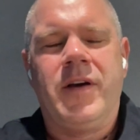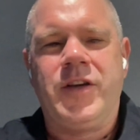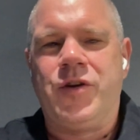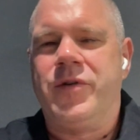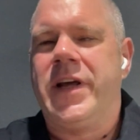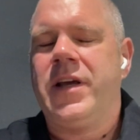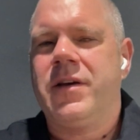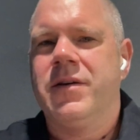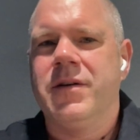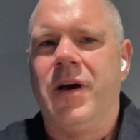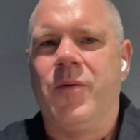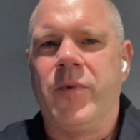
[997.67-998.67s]
unique,
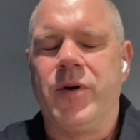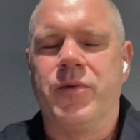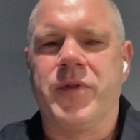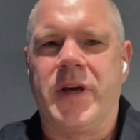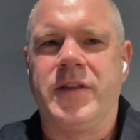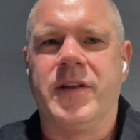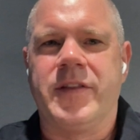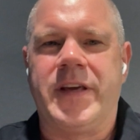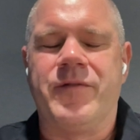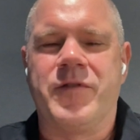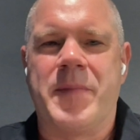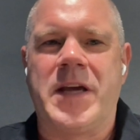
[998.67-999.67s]
and we all think that
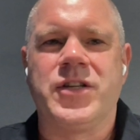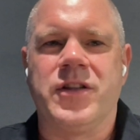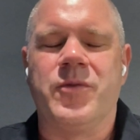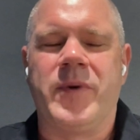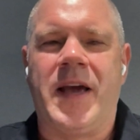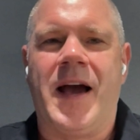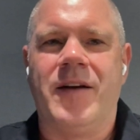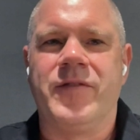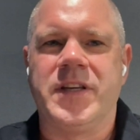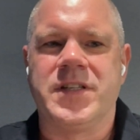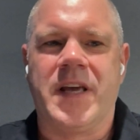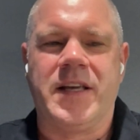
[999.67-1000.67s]
the information that we have
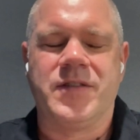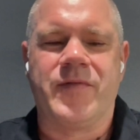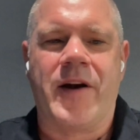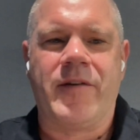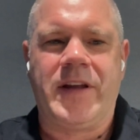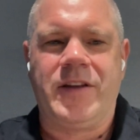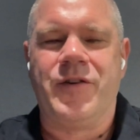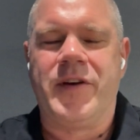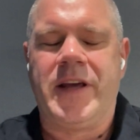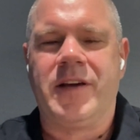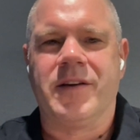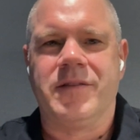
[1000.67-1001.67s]
is very
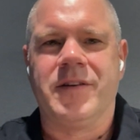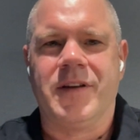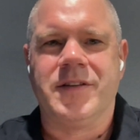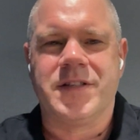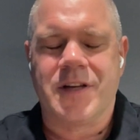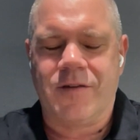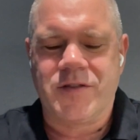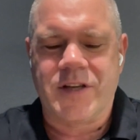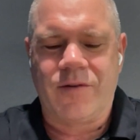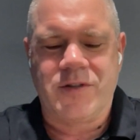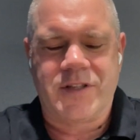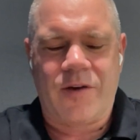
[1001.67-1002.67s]
unique and stuff.
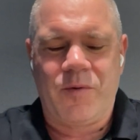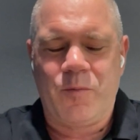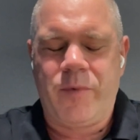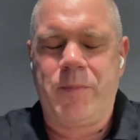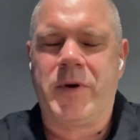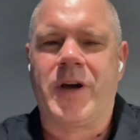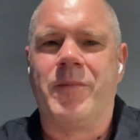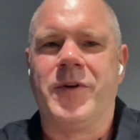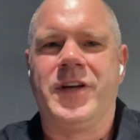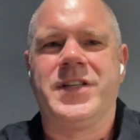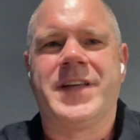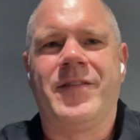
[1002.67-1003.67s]
So we become,
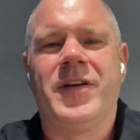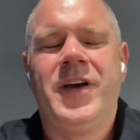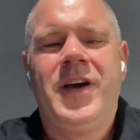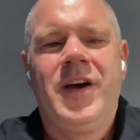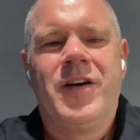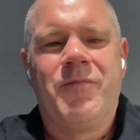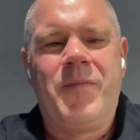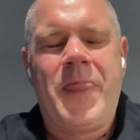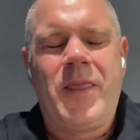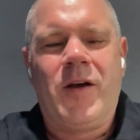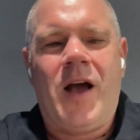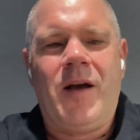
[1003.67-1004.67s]
like you said,
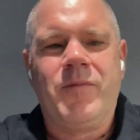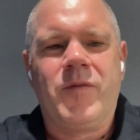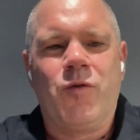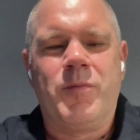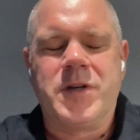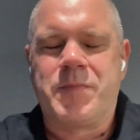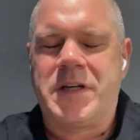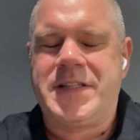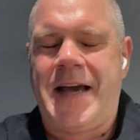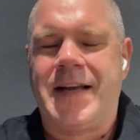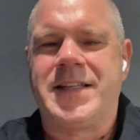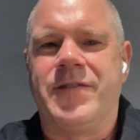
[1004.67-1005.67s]
almost
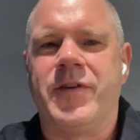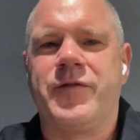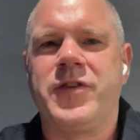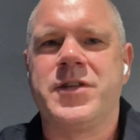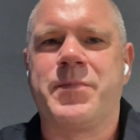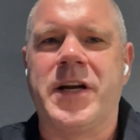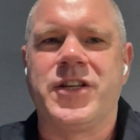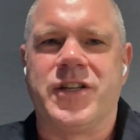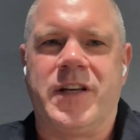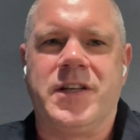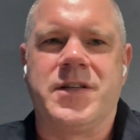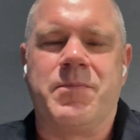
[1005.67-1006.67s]
protective of your
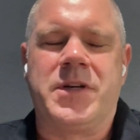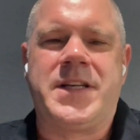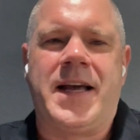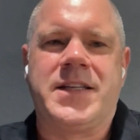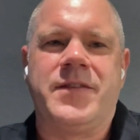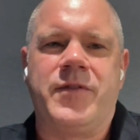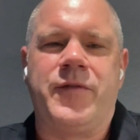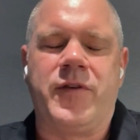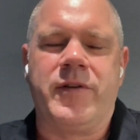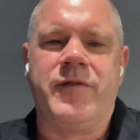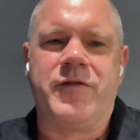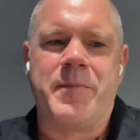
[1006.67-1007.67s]
spreadsheets and protective of
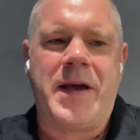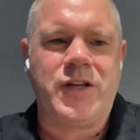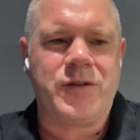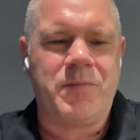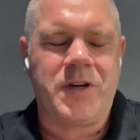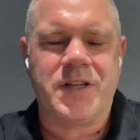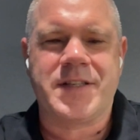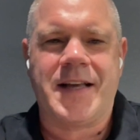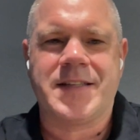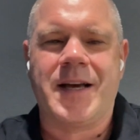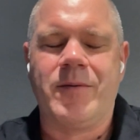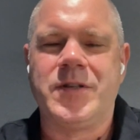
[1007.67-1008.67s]
your information, because
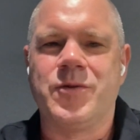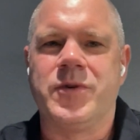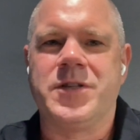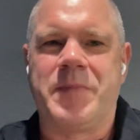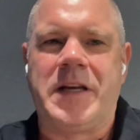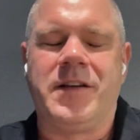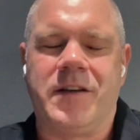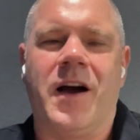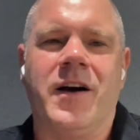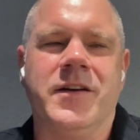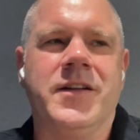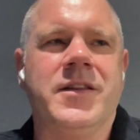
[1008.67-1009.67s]
that's how it's always been
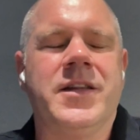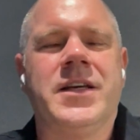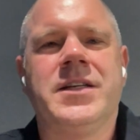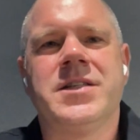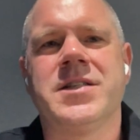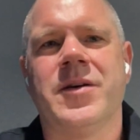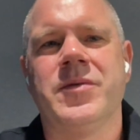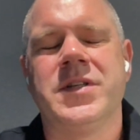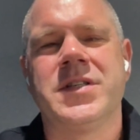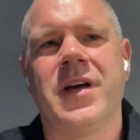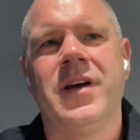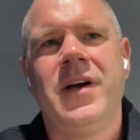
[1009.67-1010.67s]
done and things. So it's